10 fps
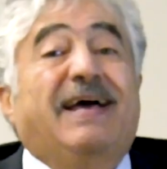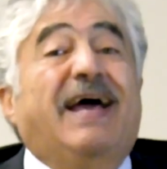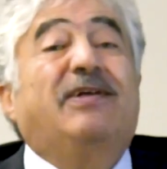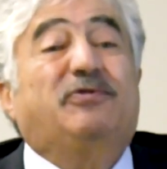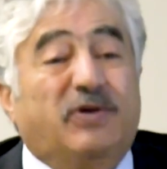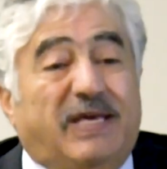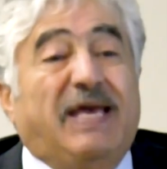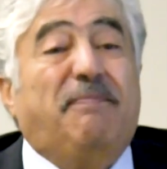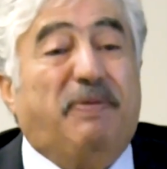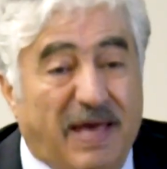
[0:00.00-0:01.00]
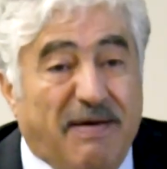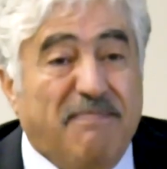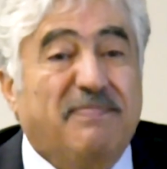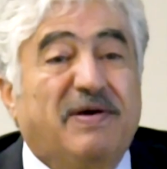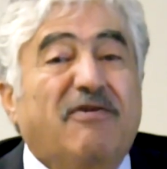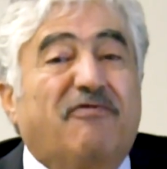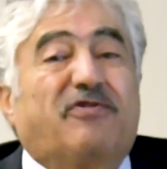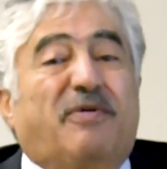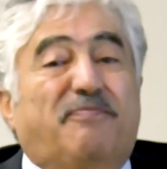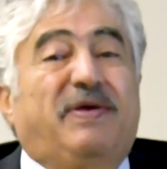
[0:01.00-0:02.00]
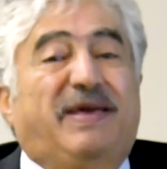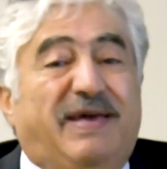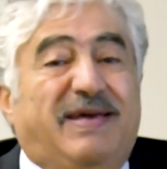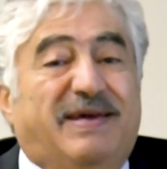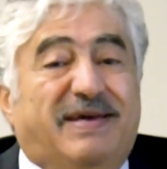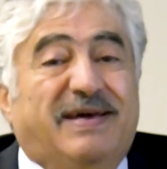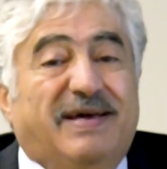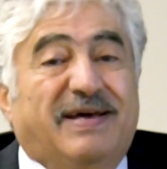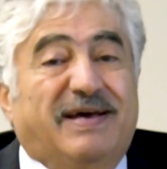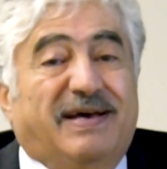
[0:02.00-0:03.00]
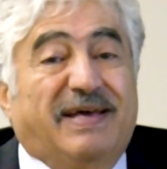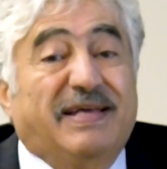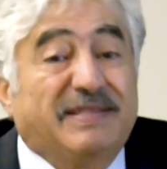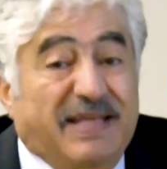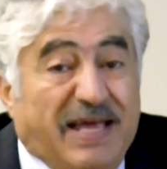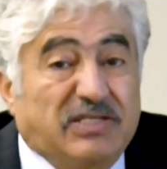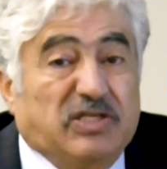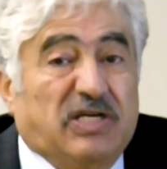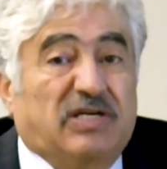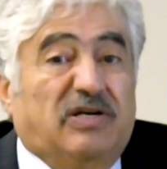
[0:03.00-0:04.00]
and to keep him from being in danger